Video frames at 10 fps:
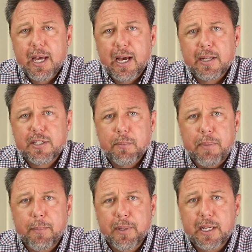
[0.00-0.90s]
to the
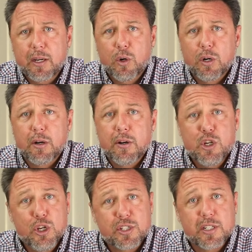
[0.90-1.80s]
public or a
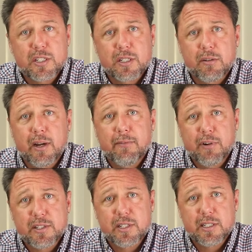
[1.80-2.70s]
nuisance to
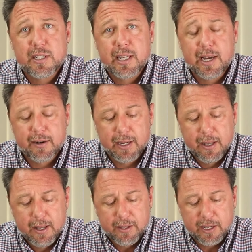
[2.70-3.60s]
residents in the area.
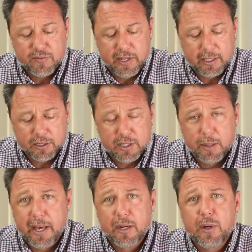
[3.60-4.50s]
Those vehicles, no
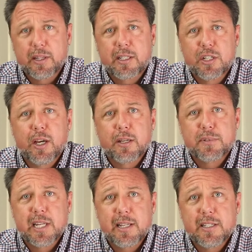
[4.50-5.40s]
matter what the
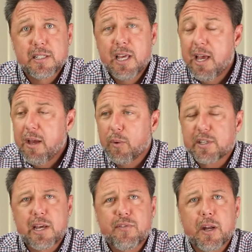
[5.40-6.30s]
circumstances,
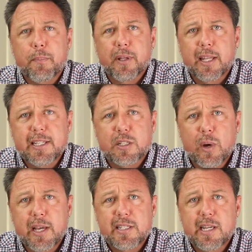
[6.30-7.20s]
once they've got a police
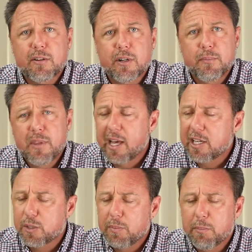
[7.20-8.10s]
aware sticker on them, they
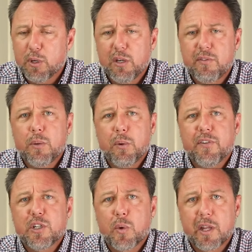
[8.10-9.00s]
should be moved
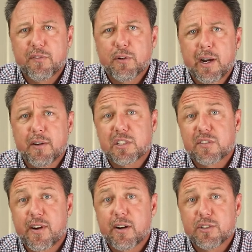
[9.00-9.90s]
within 24 hours as
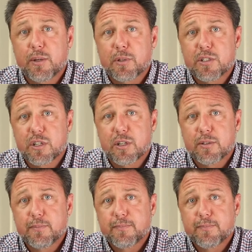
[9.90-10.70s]
far as I'm concerned.